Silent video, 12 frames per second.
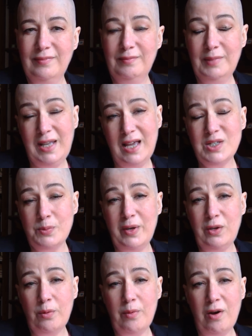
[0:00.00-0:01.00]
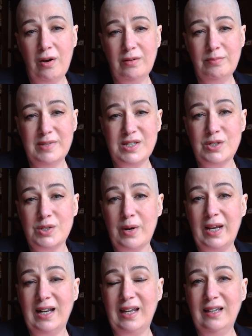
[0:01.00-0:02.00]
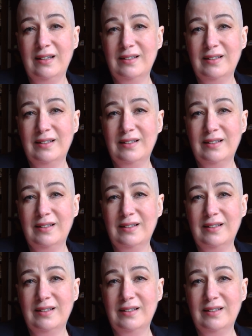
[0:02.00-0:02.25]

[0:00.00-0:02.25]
But that's where you're wrong, Mr. Straightley.